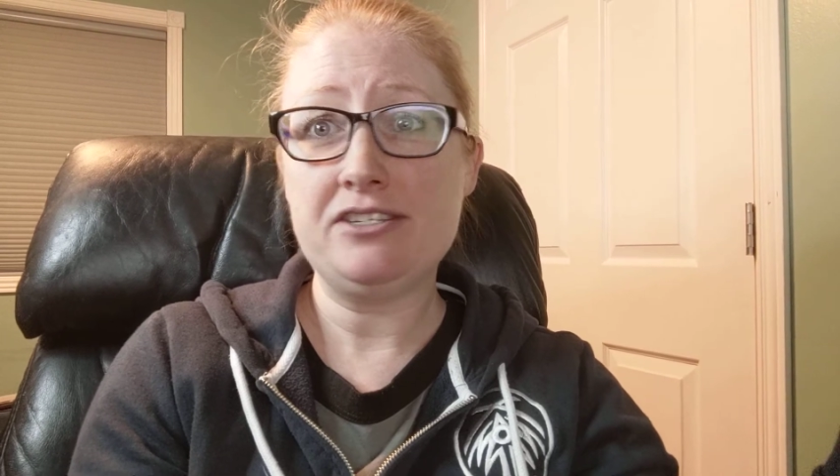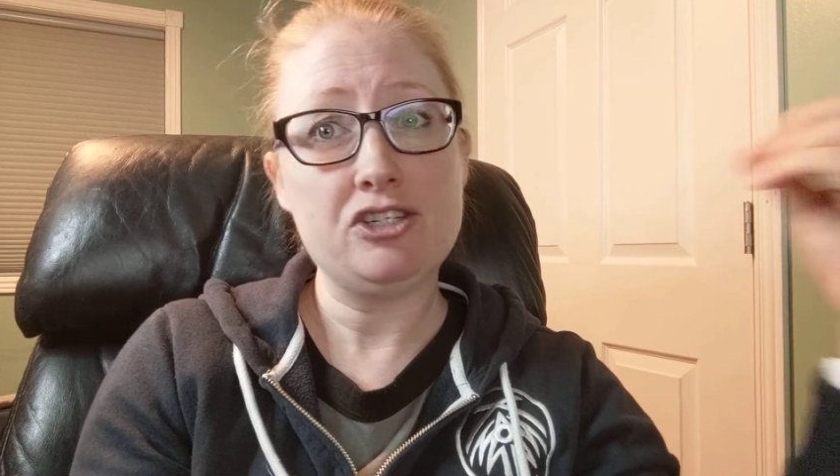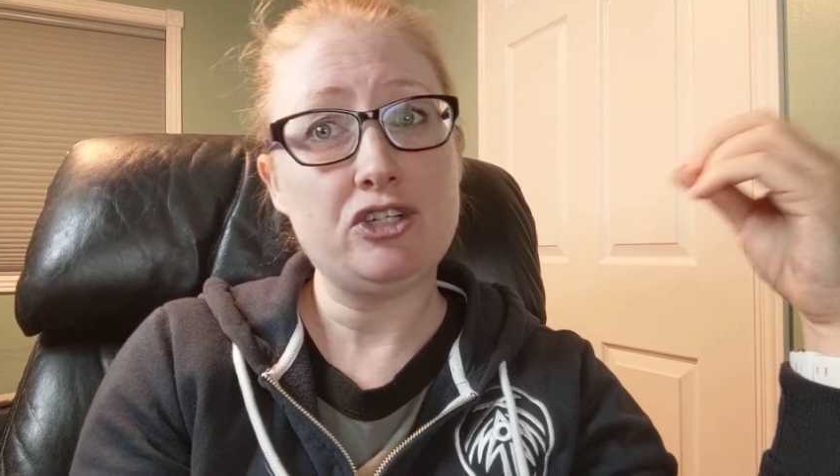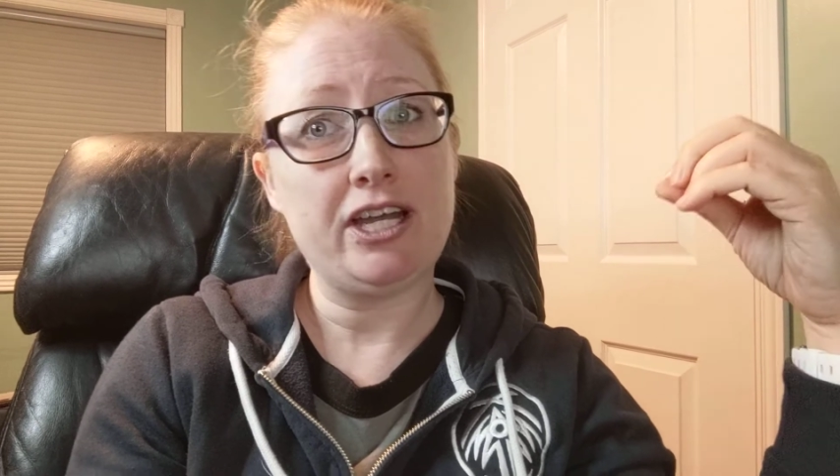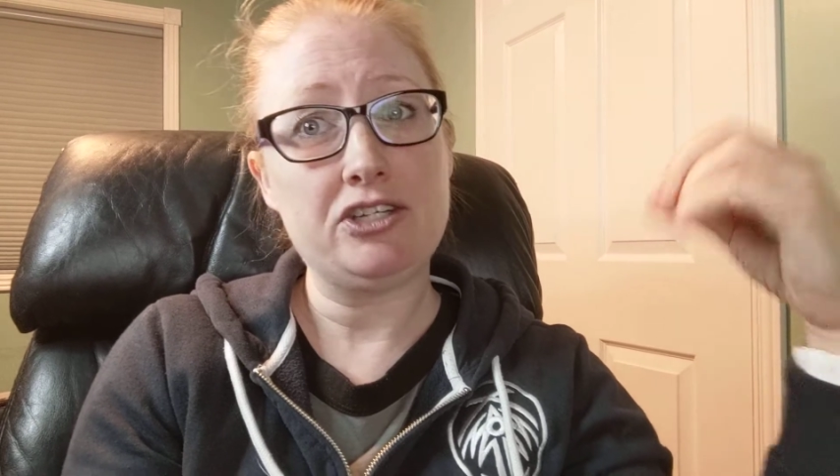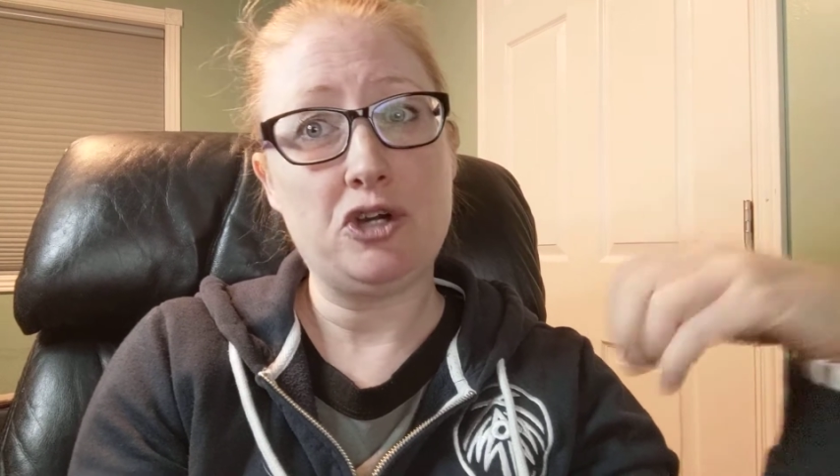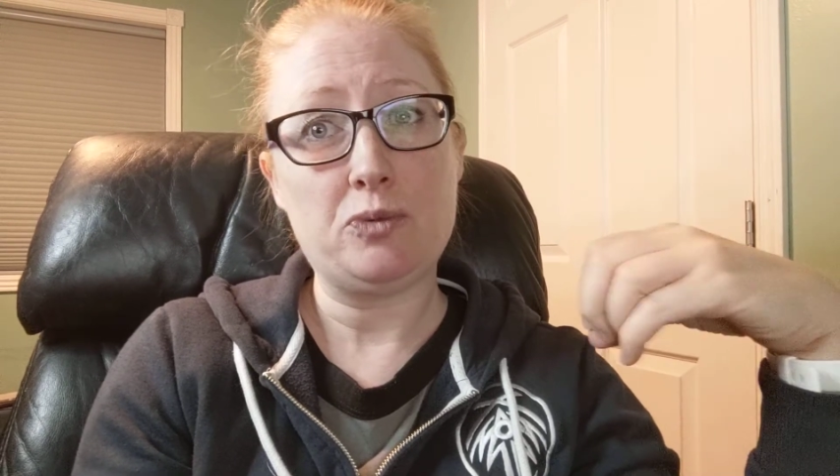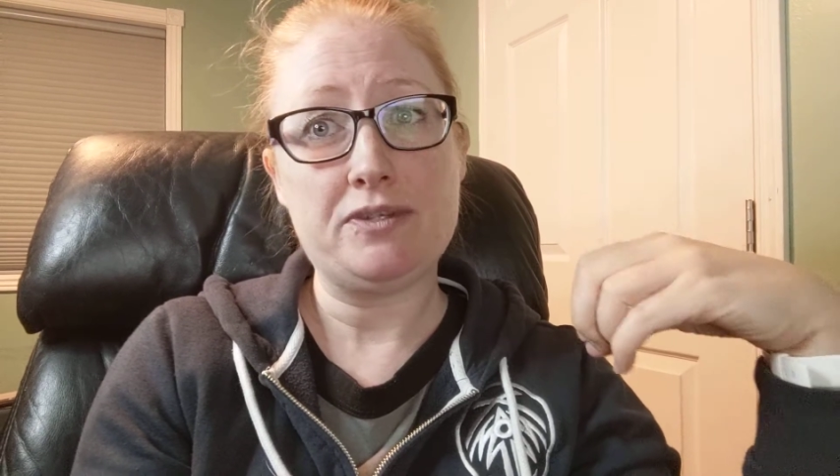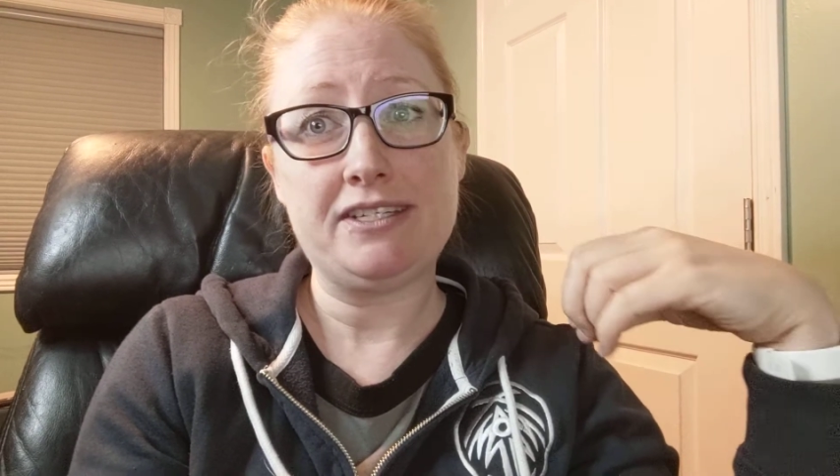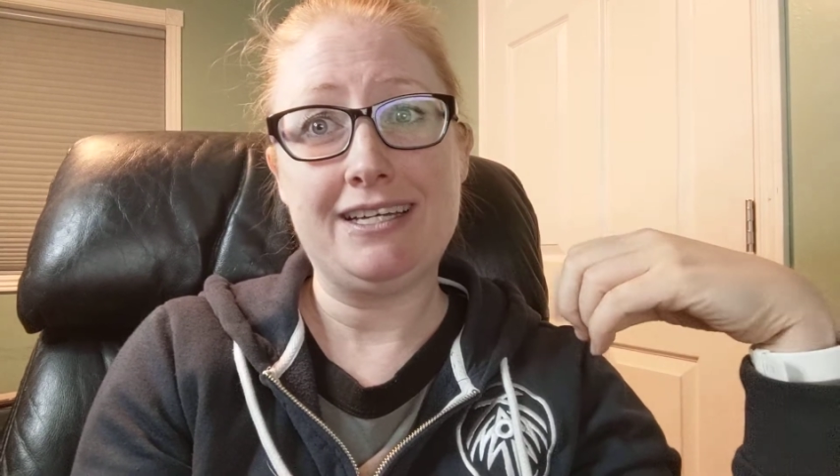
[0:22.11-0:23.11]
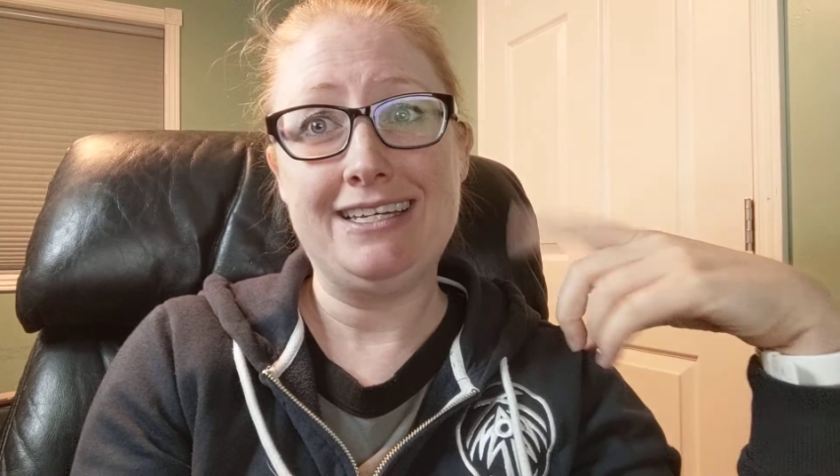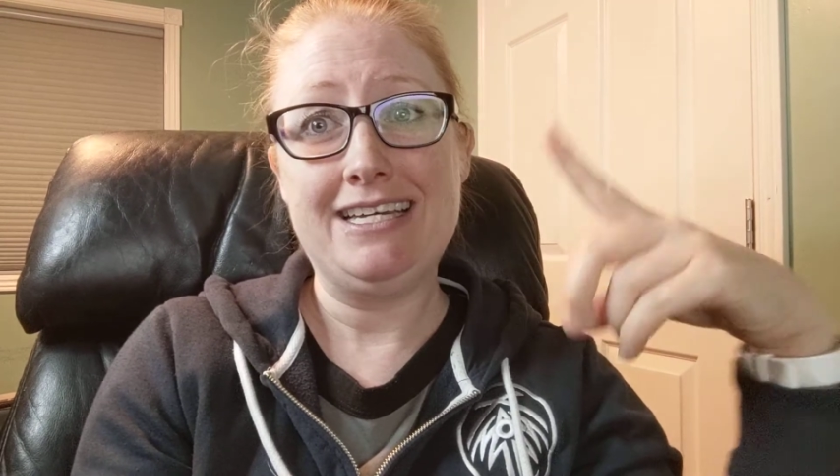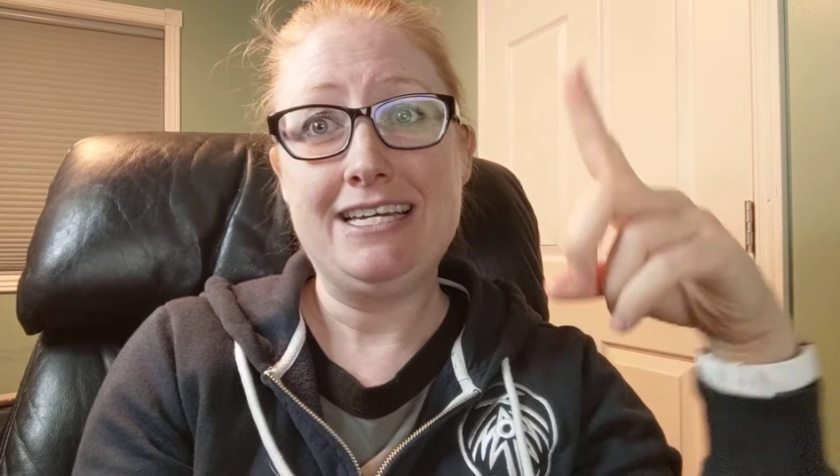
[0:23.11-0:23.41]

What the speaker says: and trying to homestead